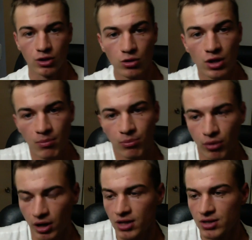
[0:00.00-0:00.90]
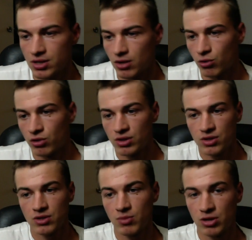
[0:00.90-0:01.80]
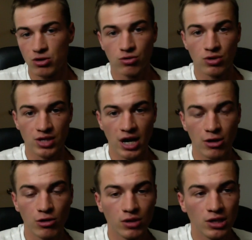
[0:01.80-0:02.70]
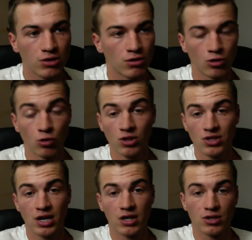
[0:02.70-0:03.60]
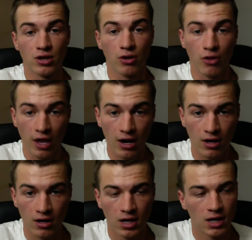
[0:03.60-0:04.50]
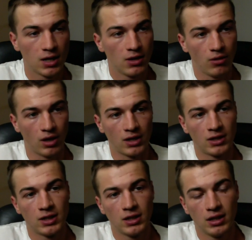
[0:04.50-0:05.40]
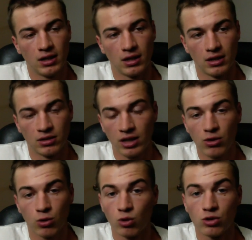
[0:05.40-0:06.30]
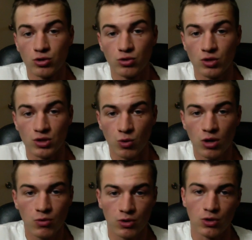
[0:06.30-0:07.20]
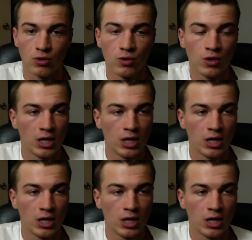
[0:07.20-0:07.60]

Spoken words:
You can pray and say, Lord, this is my true desire. You don't need to ignore desires that are there, right? Let the Lord do his work with you.